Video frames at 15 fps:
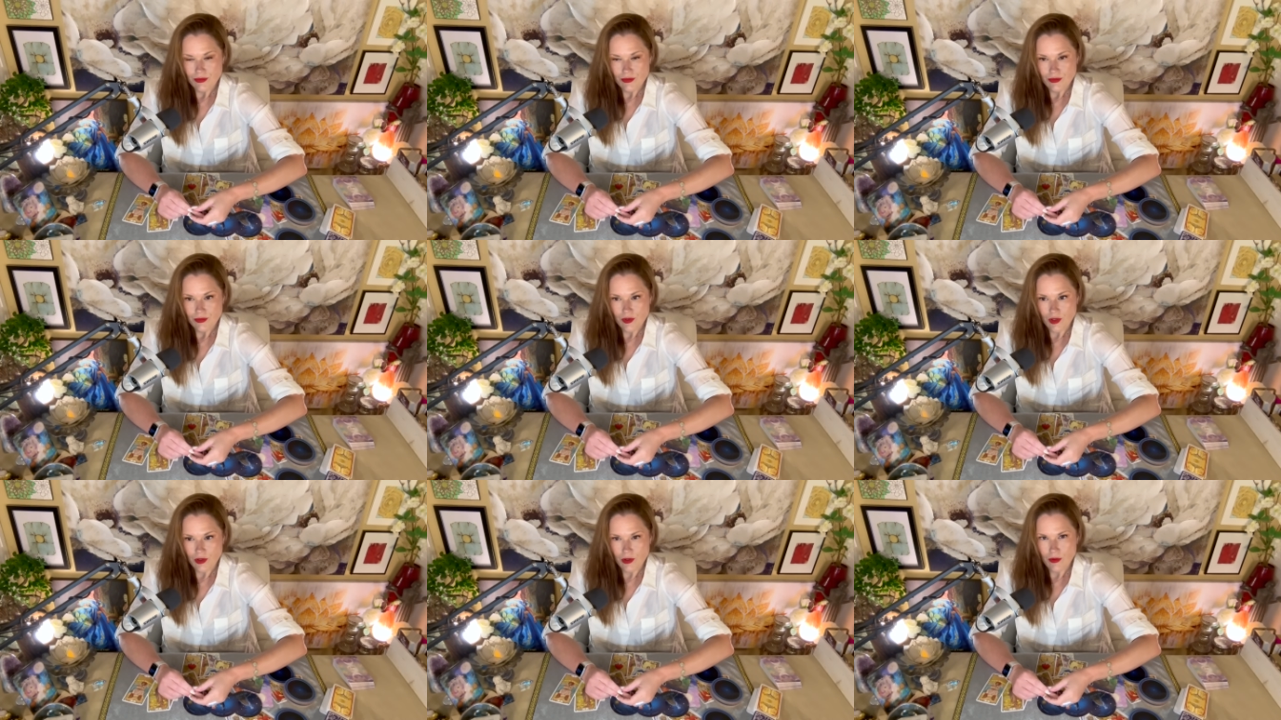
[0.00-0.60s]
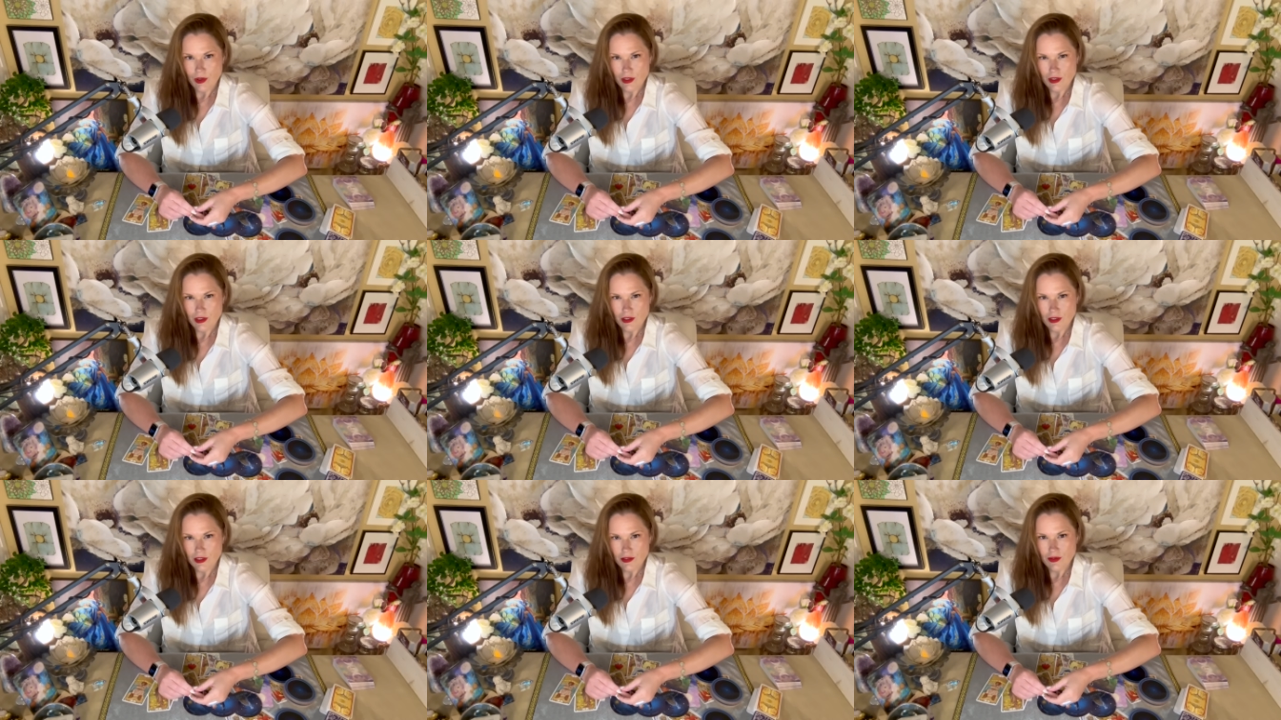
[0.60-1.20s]
You know how to
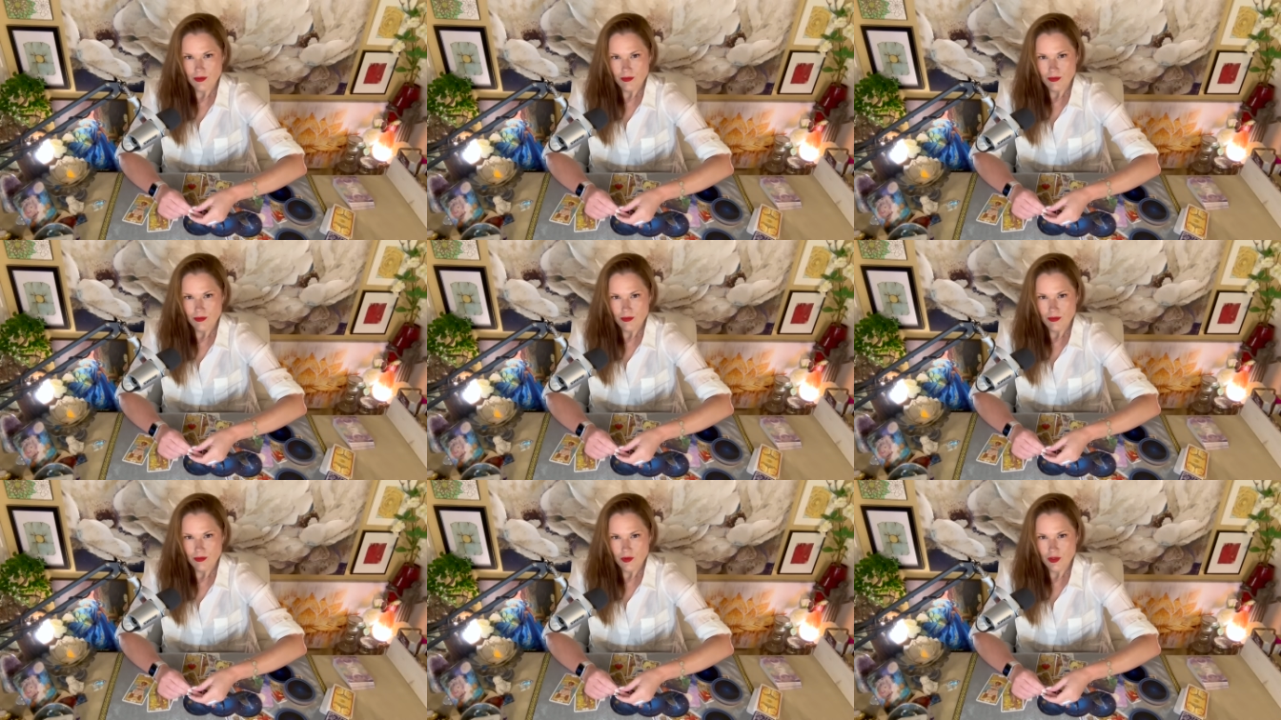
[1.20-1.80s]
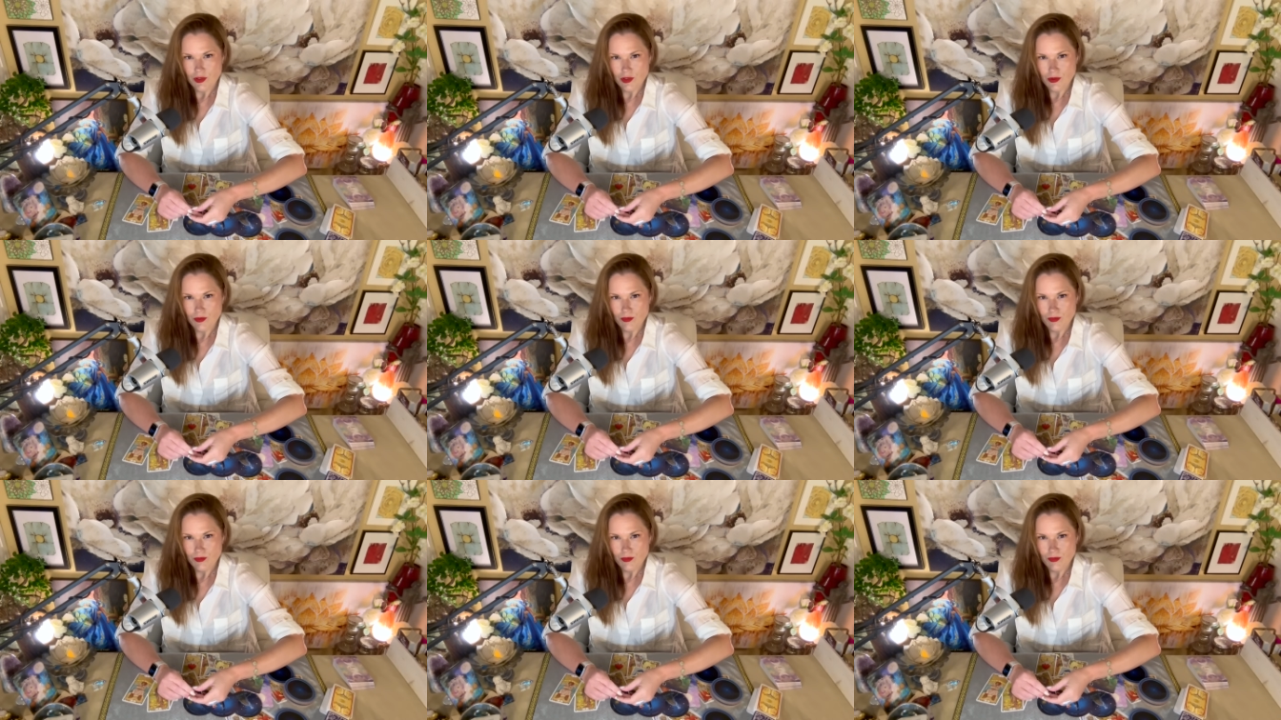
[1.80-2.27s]
connect. You do.